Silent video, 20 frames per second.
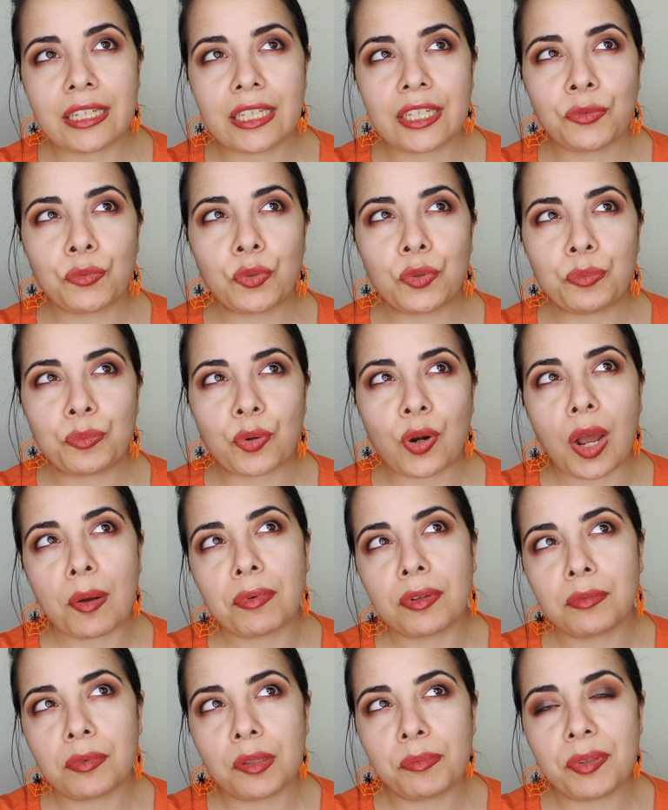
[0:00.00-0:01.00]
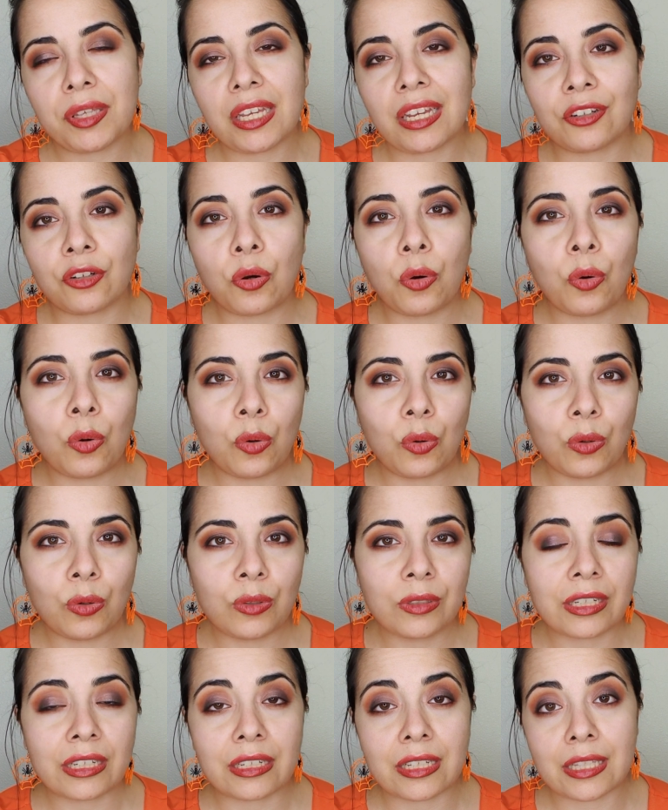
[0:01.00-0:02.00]
it would probably be an
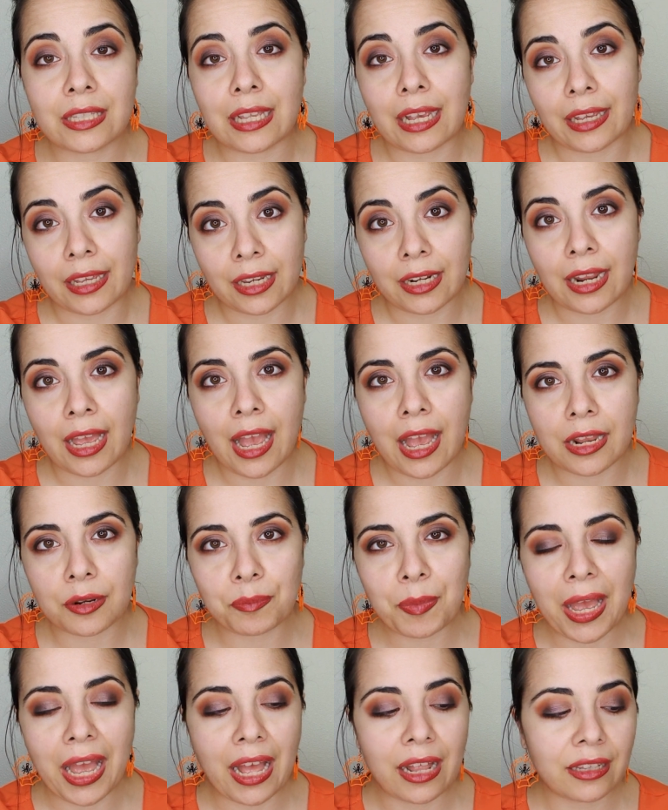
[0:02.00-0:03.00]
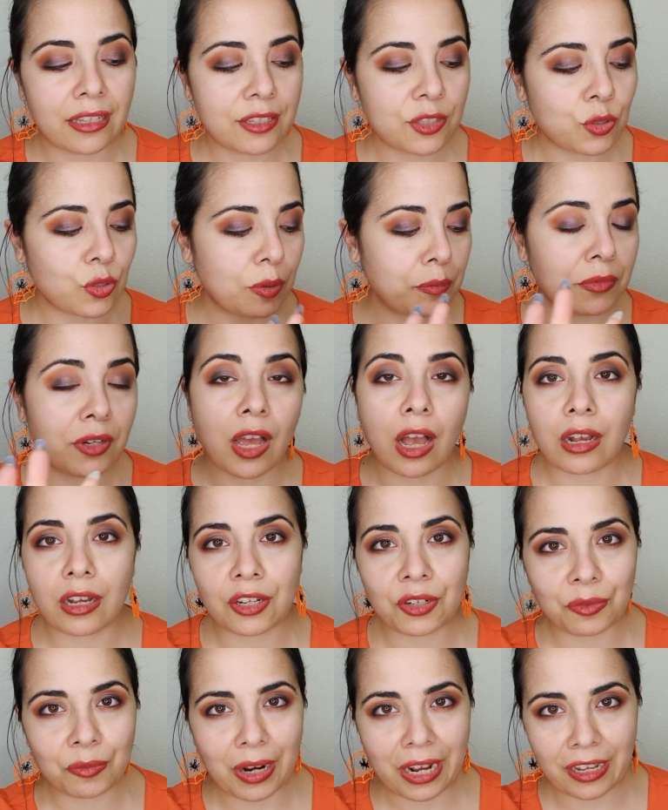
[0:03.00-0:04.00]
old and a second-hand palette. So I'm not going
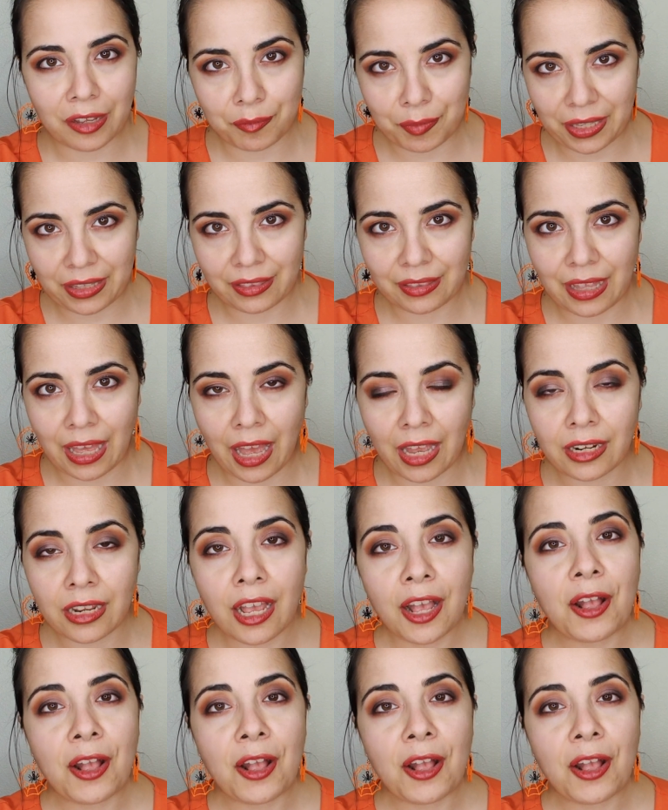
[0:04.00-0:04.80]
to recommend that.